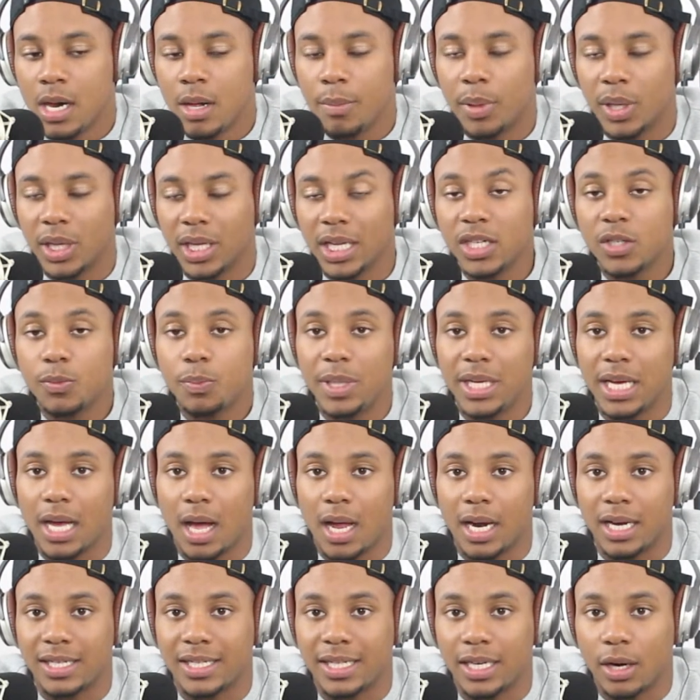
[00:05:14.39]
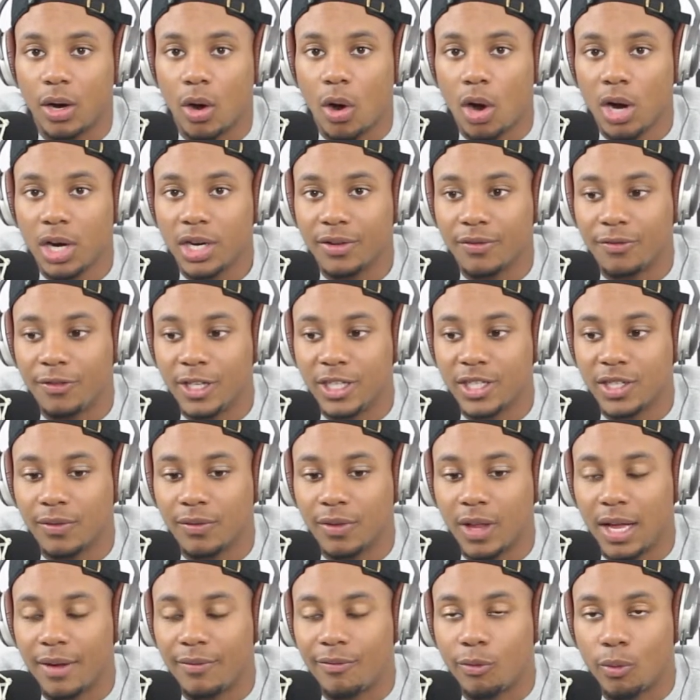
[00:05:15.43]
But let's be honest here. Our defensive line,